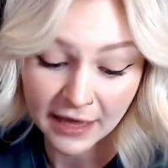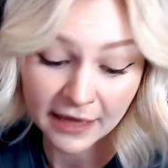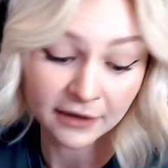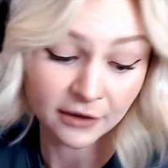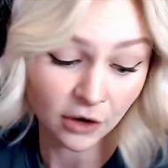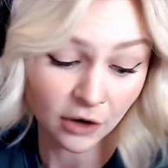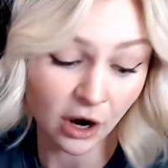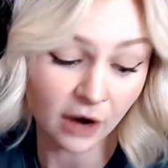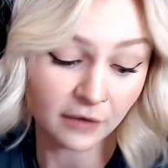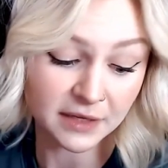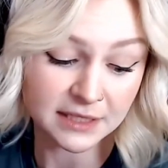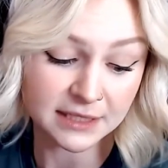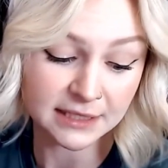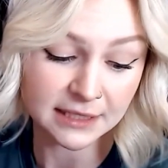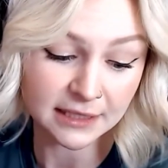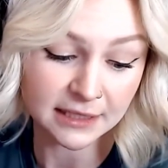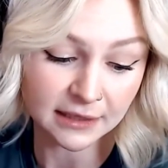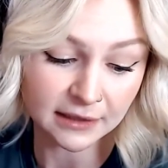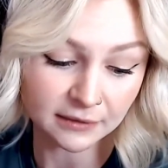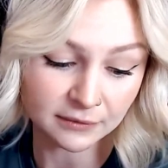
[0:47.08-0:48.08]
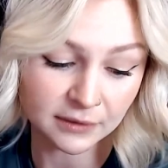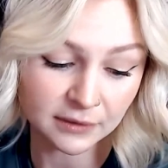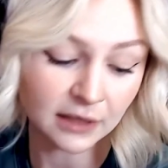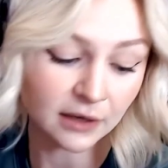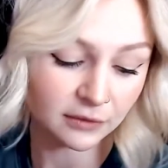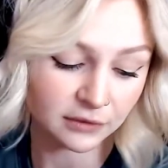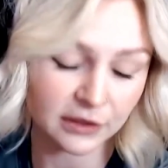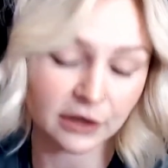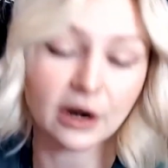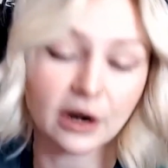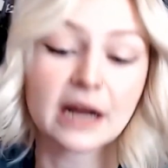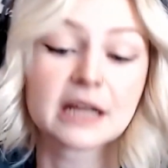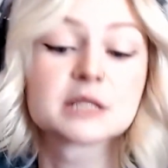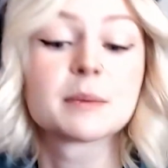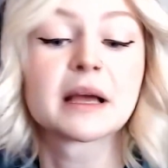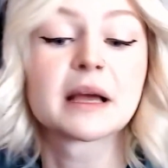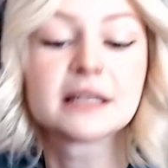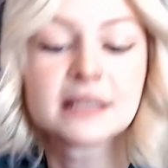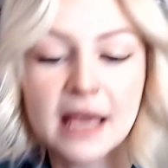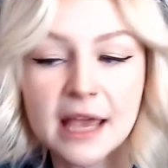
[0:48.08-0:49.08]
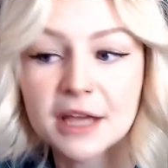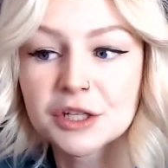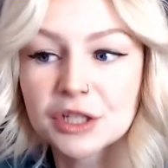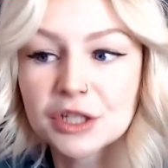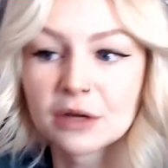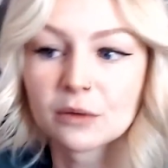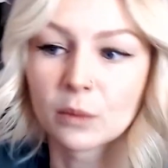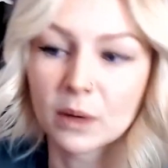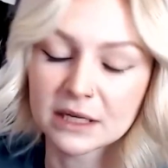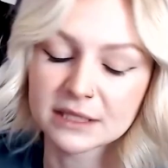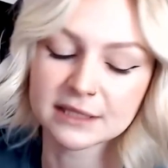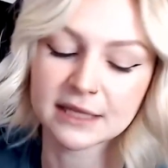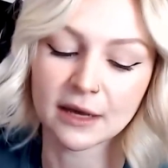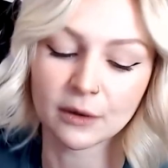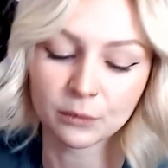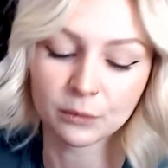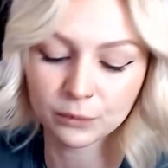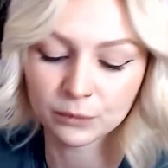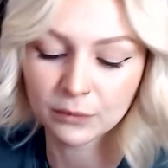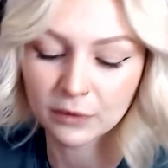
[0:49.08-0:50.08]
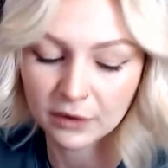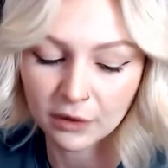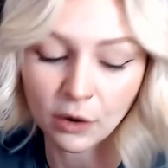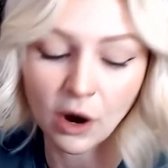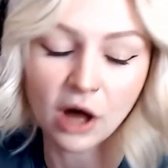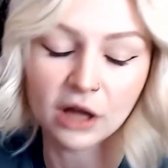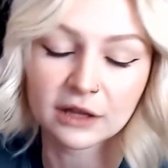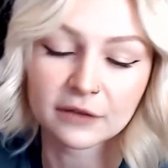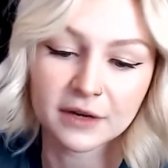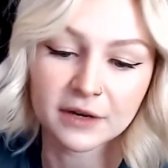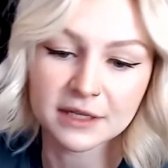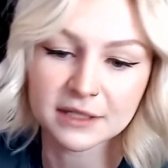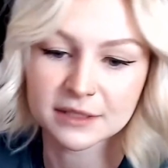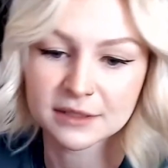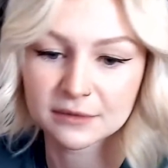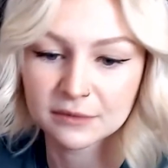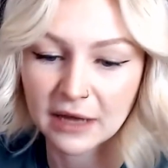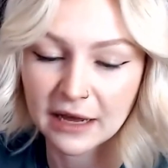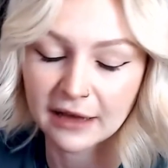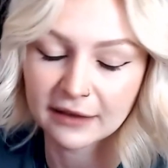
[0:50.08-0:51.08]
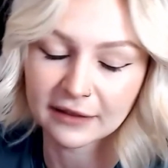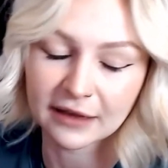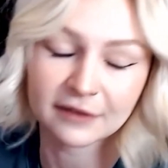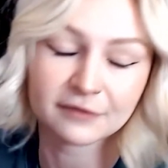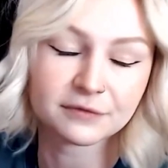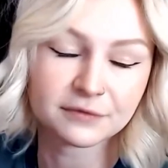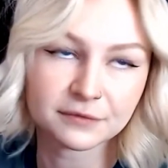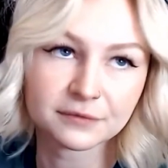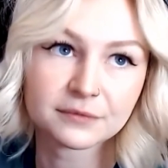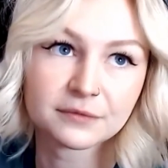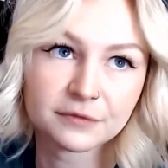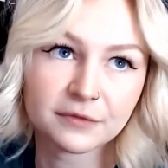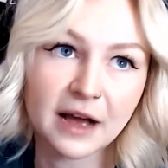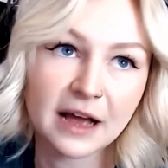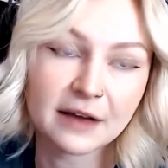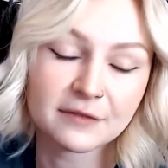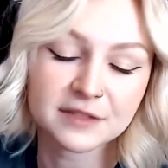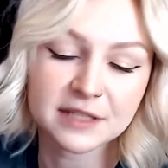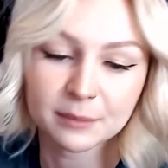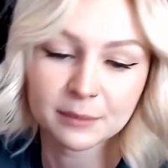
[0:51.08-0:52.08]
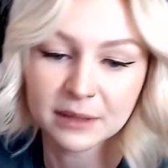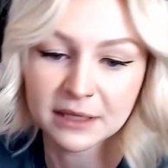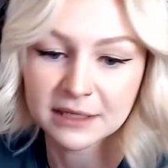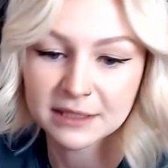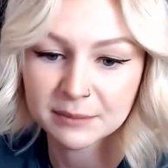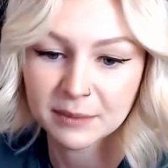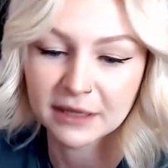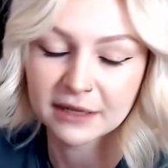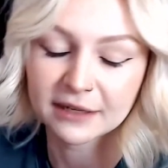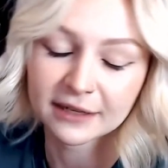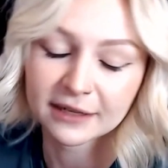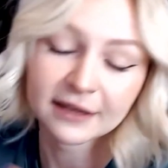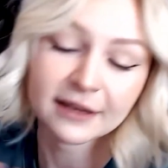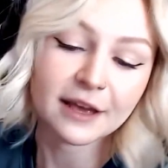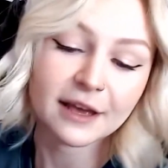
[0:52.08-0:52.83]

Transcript: then obviously th- their expectation was that all of us by that five siblings, but